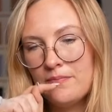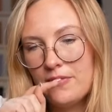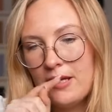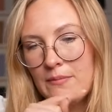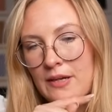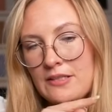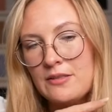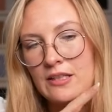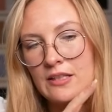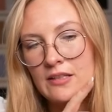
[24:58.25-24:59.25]

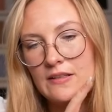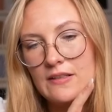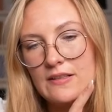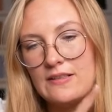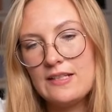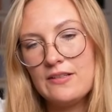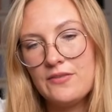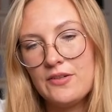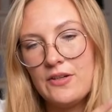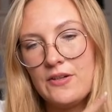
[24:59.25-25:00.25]
MRT six
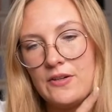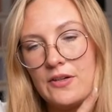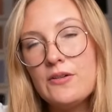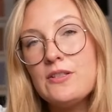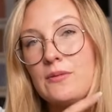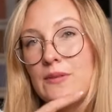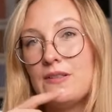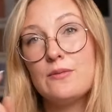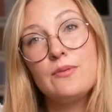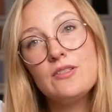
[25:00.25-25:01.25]
figure coaching
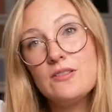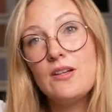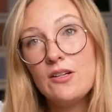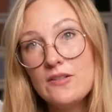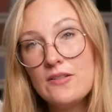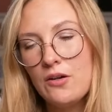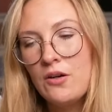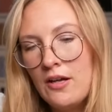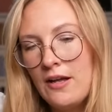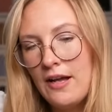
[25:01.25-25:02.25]
business, which is also,
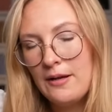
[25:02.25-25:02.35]
I